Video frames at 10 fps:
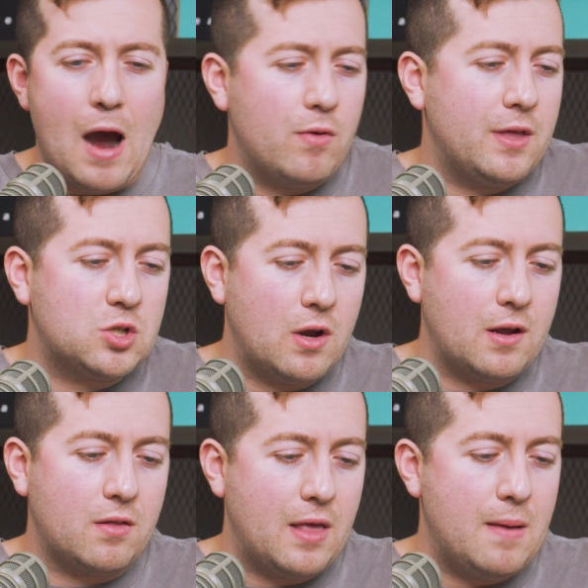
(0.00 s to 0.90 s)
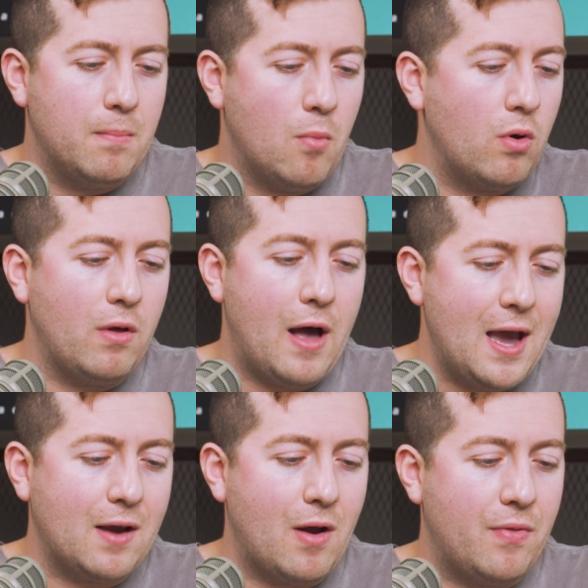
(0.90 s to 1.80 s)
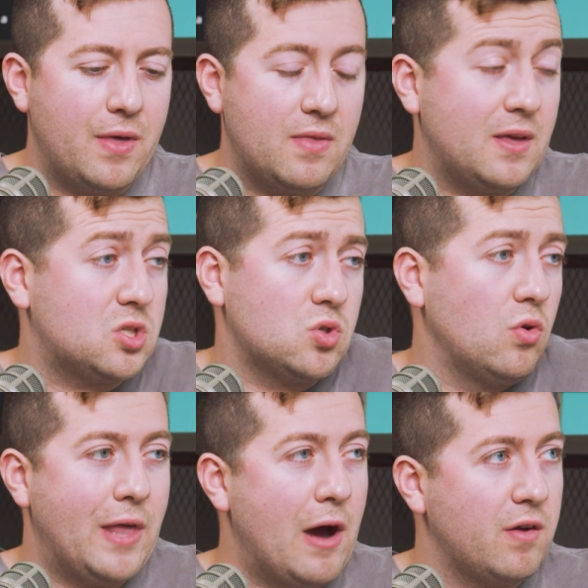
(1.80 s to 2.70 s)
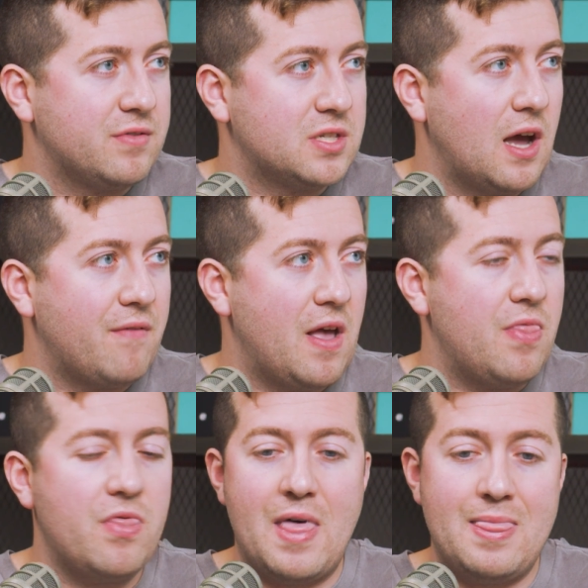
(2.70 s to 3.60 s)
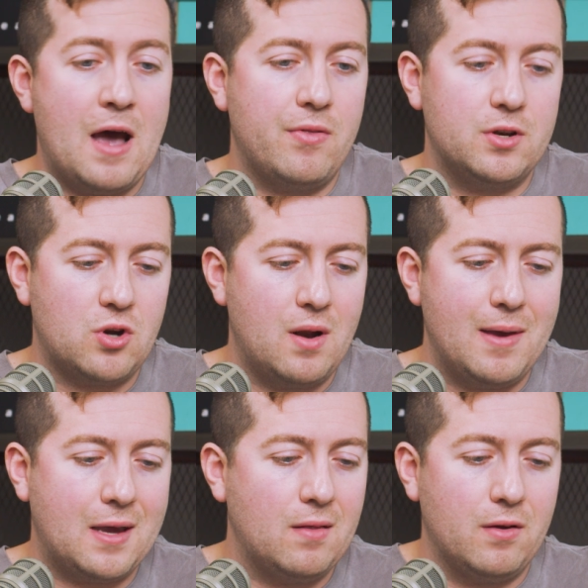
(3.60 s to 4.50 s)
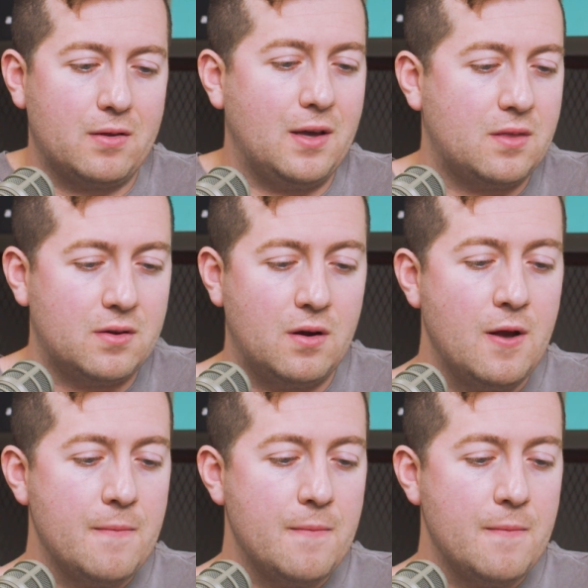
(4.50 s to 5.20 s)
How are they trying to claim moral high ground? They sold out of stuff, and now they're trying to make it look like they're